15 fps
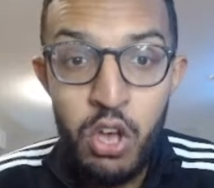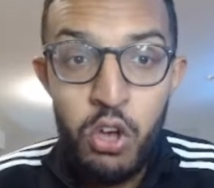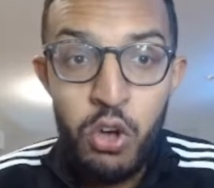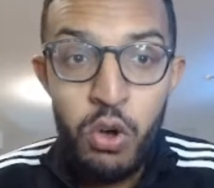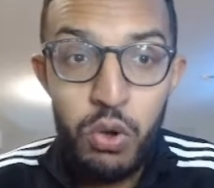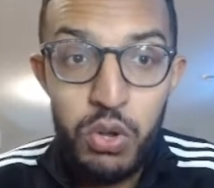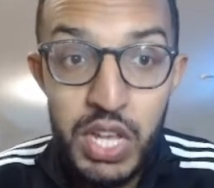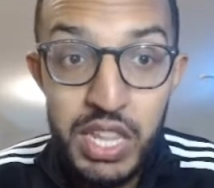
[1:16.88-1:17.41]

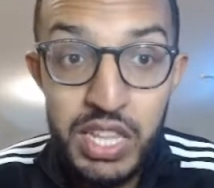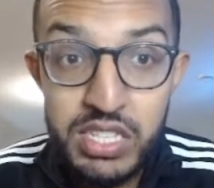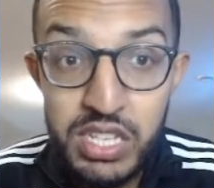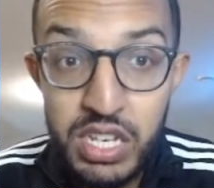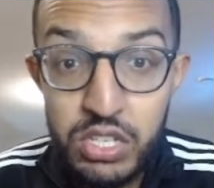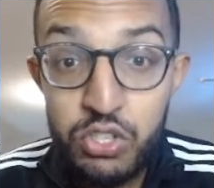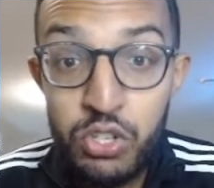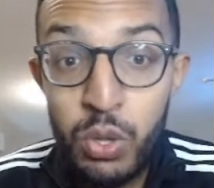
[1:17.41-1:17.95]
Okay, let's
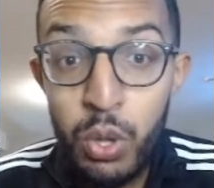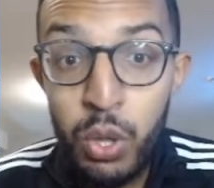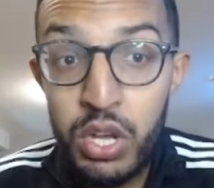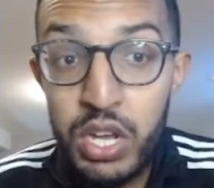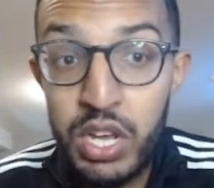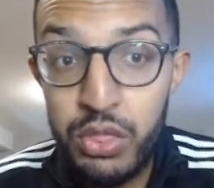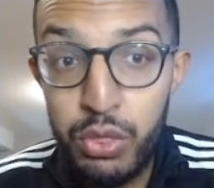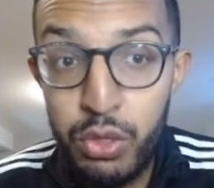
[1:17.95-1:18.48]
actually look
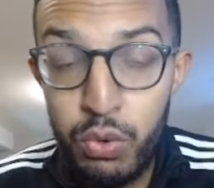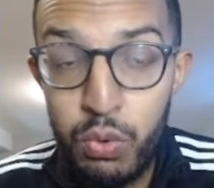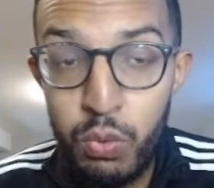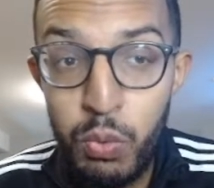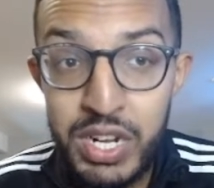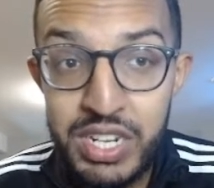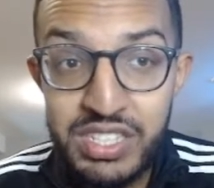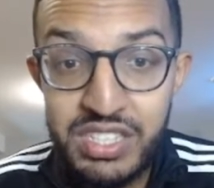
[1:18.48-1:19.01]
at through what
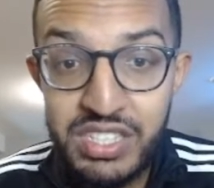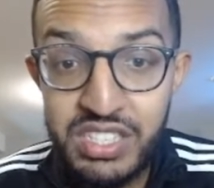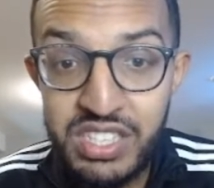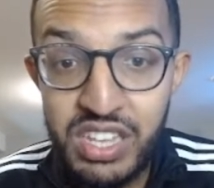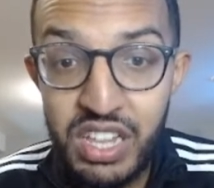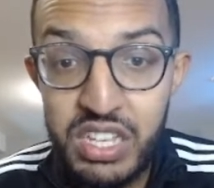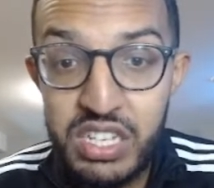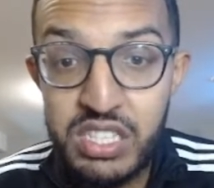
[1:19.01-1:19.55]
is
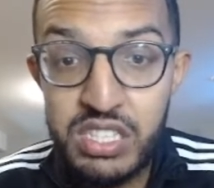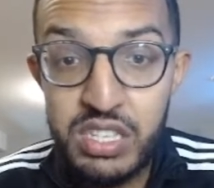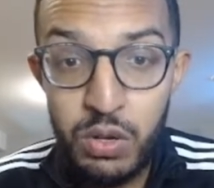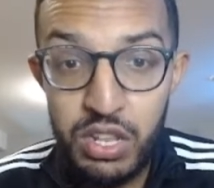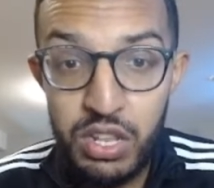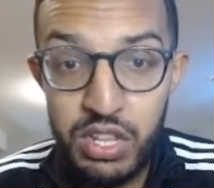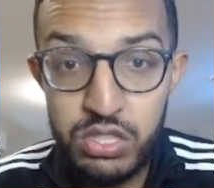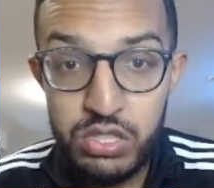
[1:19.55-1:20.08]
Sellics and
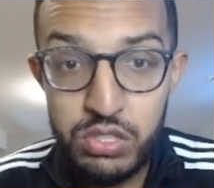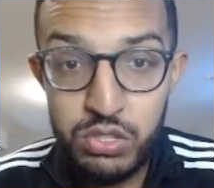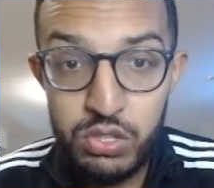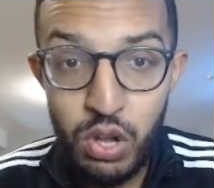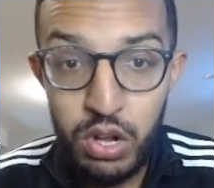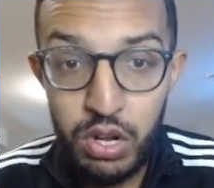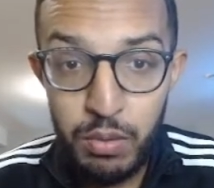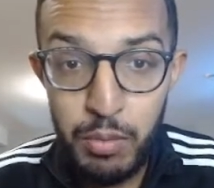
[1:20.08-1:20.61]
let's
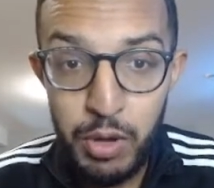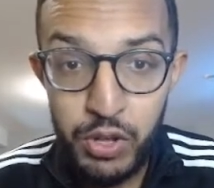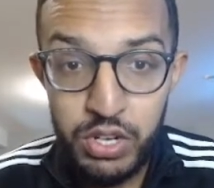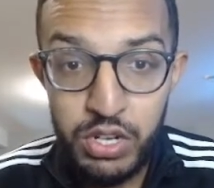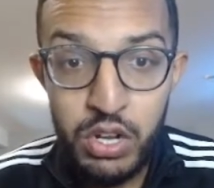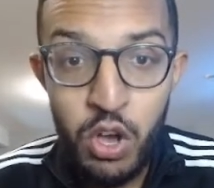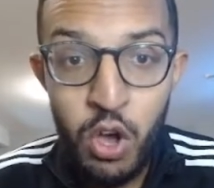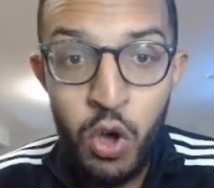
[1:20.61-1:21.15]
talk about it.
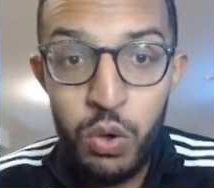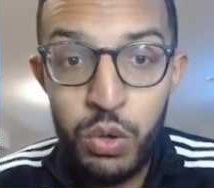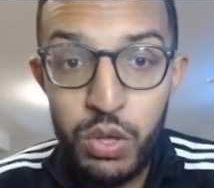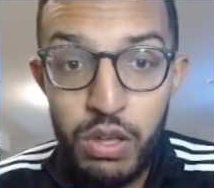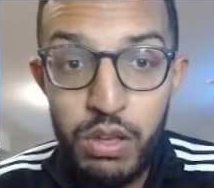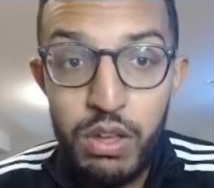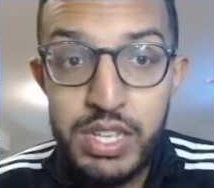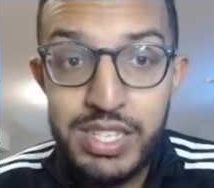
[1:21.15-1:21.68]

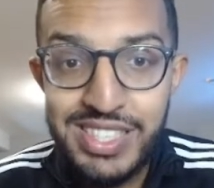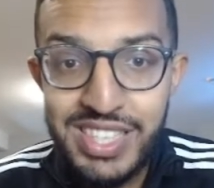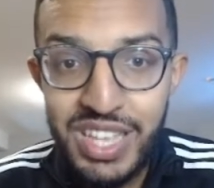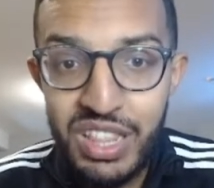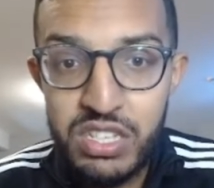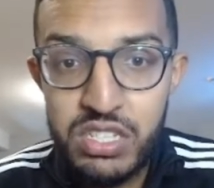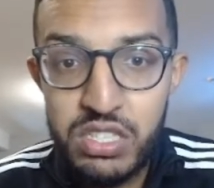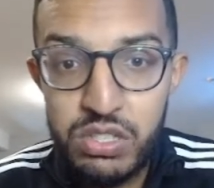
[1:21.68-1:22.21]
Okay,
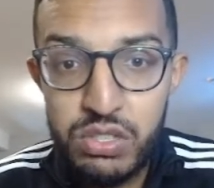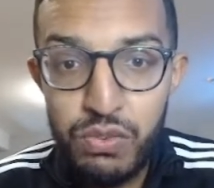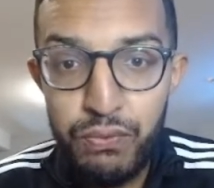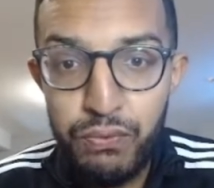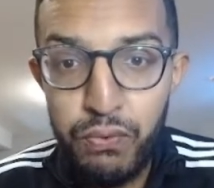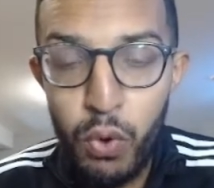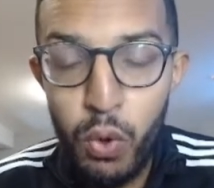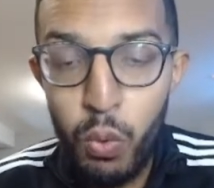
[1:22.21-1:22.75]
Sellics is a
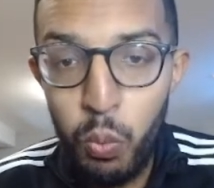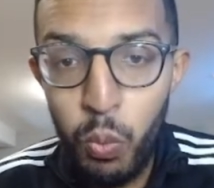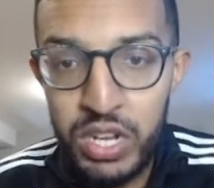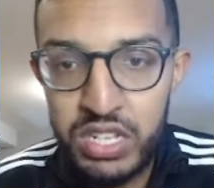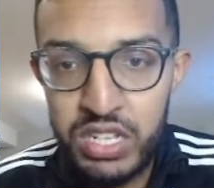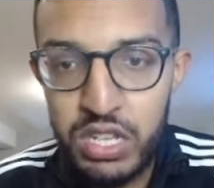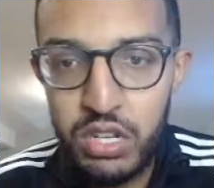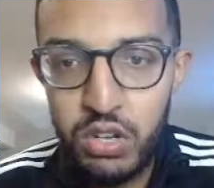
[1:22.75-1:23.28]
full
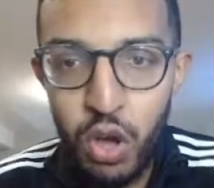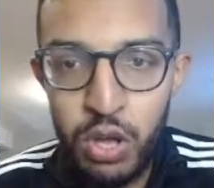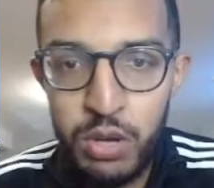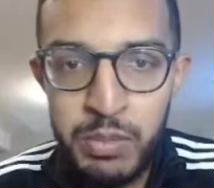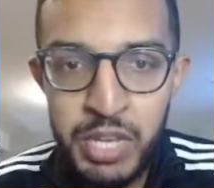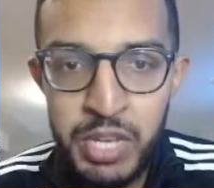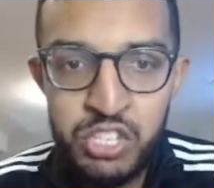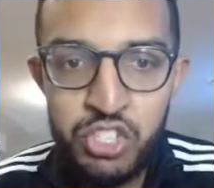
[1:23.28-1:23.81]
one-click
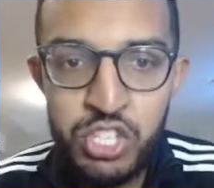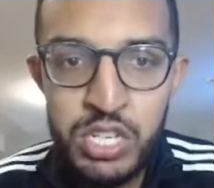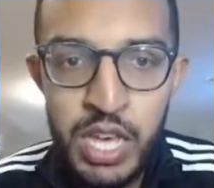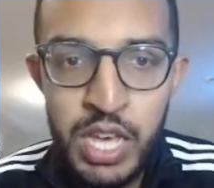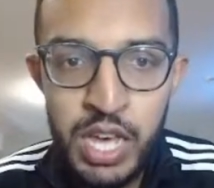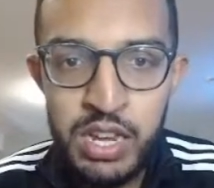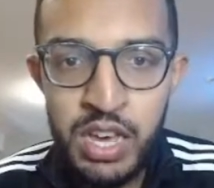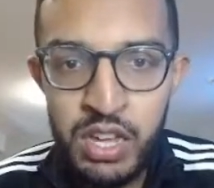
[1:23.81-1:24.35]
automation
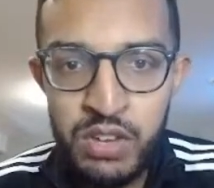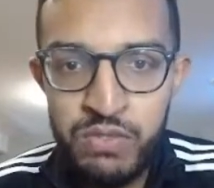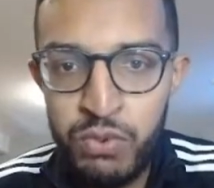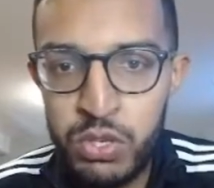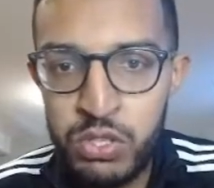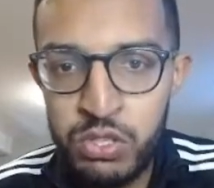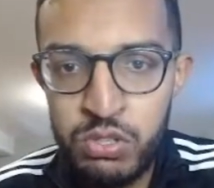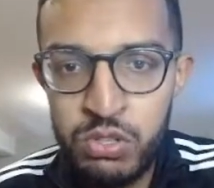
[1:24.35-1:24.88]
and
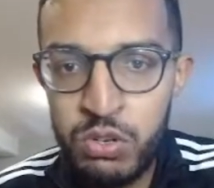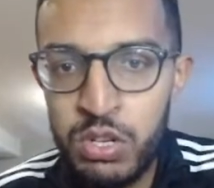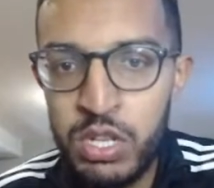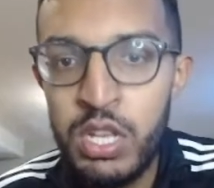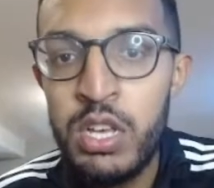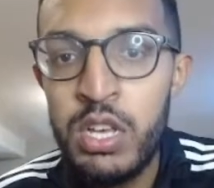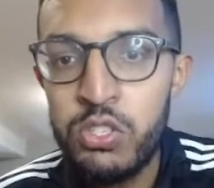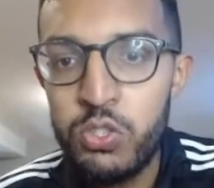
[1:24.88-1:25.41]
adversary
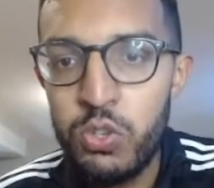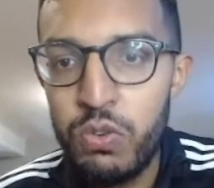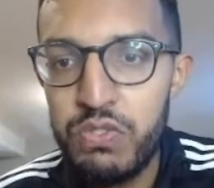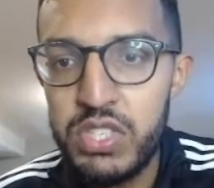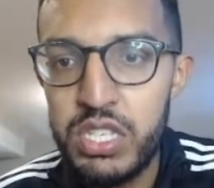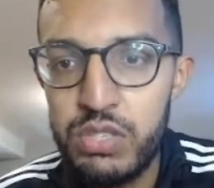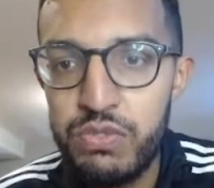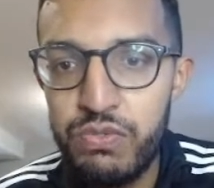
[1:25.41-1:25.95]

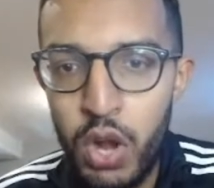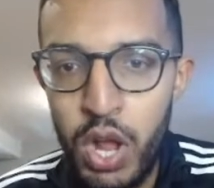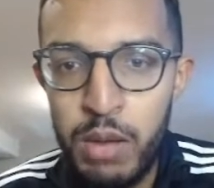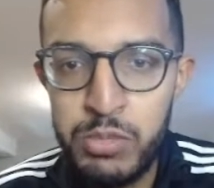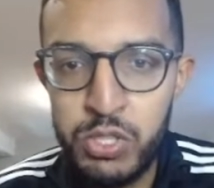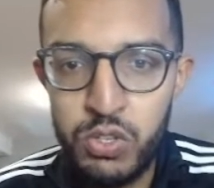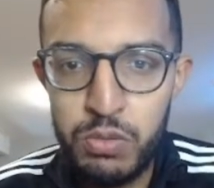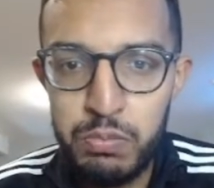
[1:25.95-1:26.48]
services for
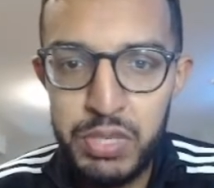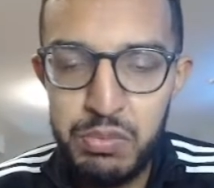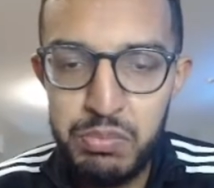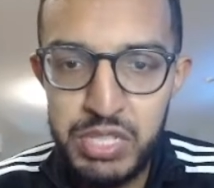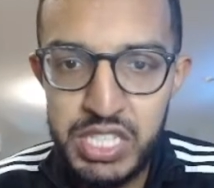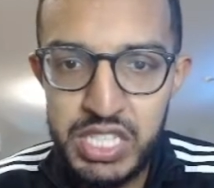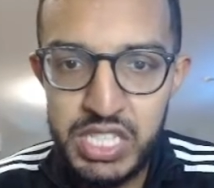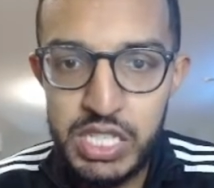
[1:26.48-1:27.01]
Amazon
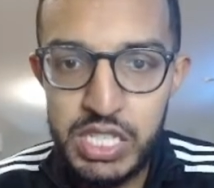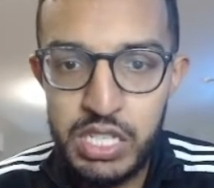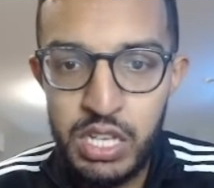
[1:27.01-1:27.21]
PPC.